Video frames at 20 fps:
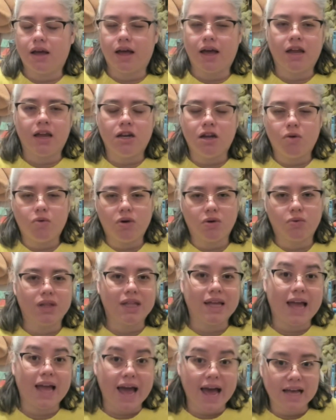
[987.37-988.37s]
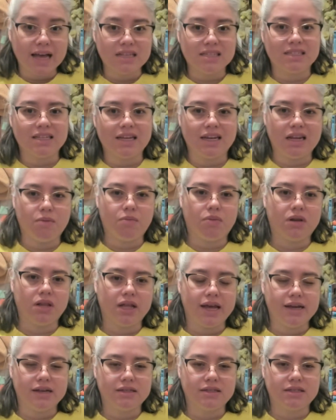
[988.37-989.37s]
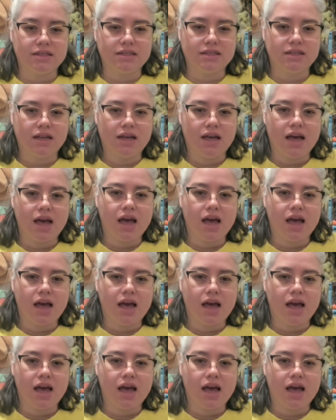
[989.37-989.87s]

and no one really has any place.